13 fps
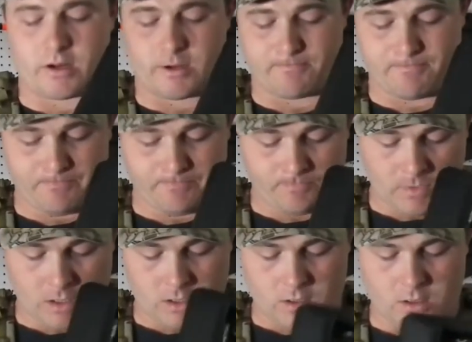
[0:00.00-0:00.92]
up.
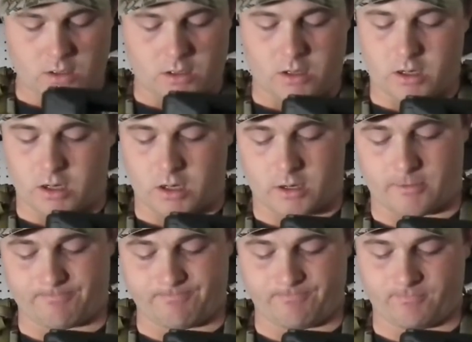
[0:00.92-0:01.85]

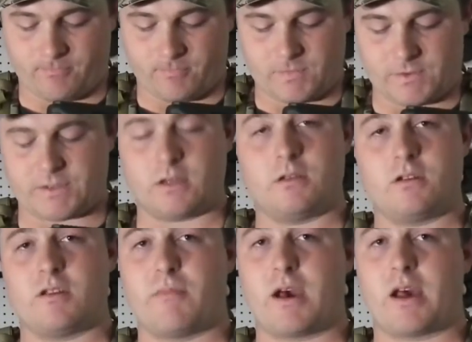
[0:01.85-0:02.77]
Um, this thing
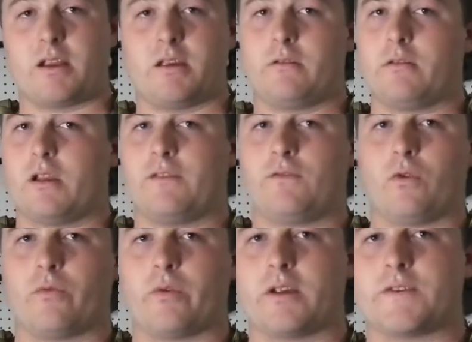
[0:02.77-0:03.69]
you can mount either left
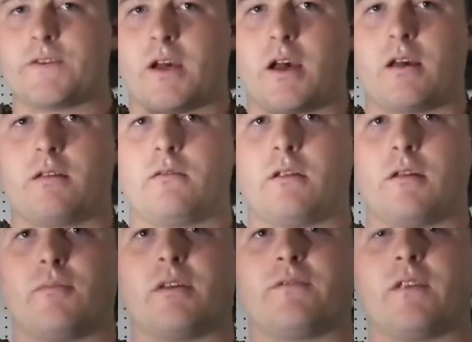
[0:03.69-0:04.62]
or right side.
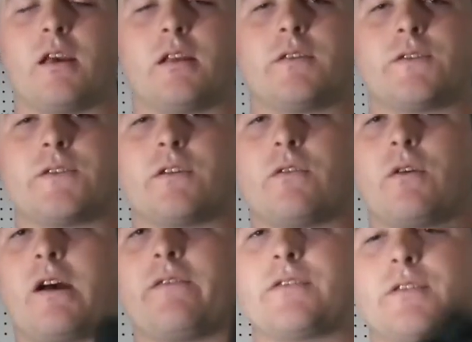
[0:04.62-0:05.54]
I'm left-handed, so
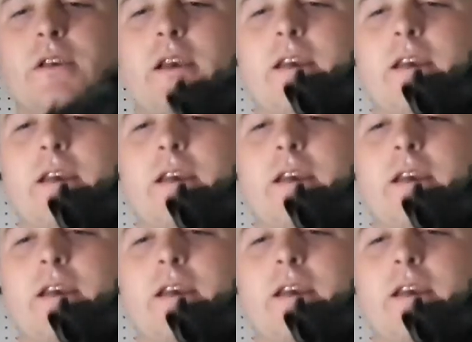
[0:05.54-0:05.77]
obviously